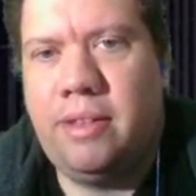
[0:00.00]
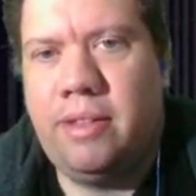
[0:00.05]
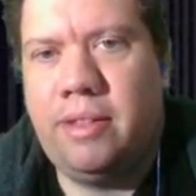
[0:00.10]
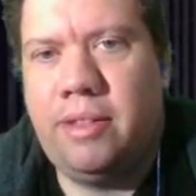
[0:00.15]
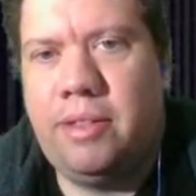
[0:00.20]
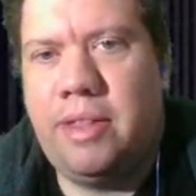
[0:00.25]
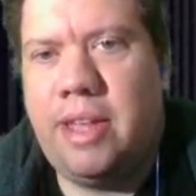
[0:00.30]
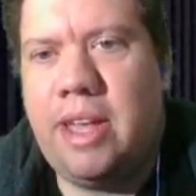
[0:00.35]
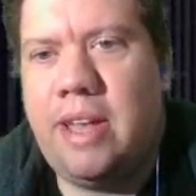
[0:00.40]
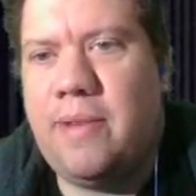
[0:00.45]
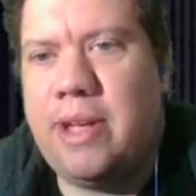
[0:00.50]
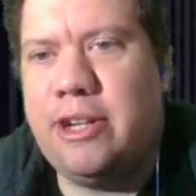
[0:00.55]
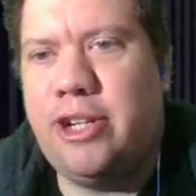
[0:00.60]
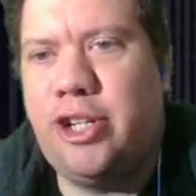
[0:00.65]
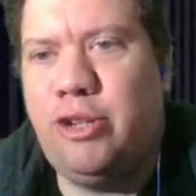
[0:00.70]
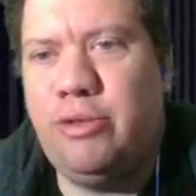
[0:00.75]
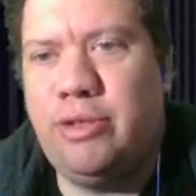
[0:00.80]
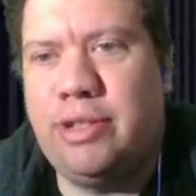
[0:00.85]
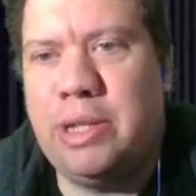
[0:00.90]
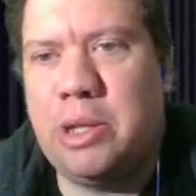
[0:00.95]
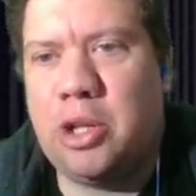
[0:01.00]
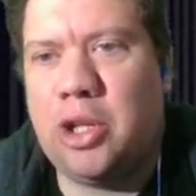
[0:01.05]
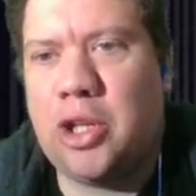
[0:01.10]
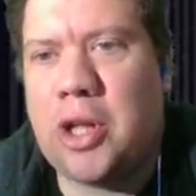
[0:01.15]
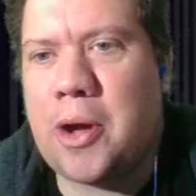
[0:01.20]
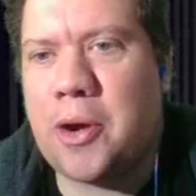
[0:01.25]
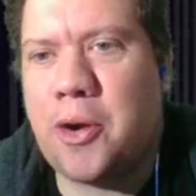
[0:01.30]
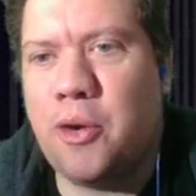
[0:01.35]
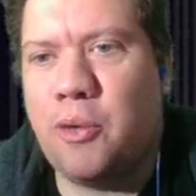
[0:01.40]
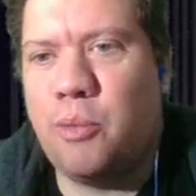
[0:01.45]
They have issues in the
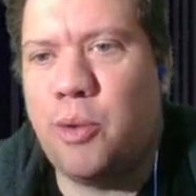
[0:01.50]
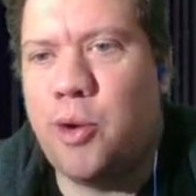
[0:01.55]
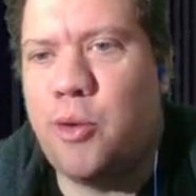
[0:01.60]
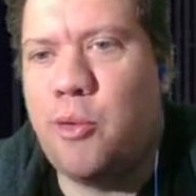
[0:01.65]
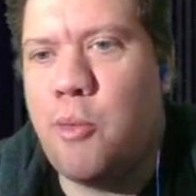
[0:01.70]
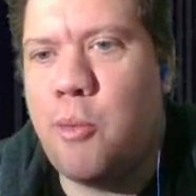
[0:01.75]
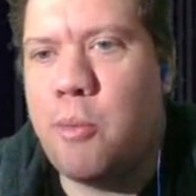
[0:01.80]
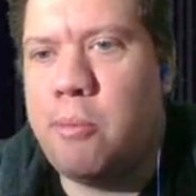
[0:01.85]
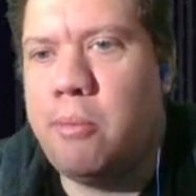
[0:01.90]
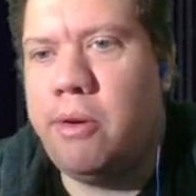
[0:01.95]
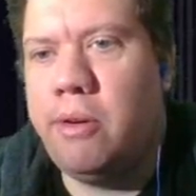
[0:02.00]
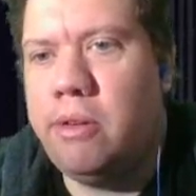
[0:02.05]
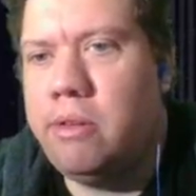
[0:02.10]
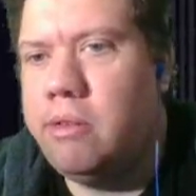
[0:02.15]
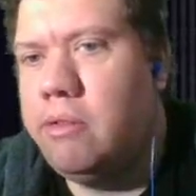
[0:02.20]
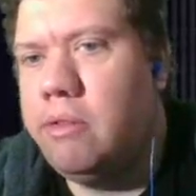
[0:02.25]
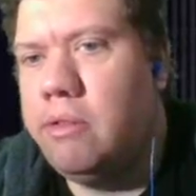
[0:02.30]
locker room.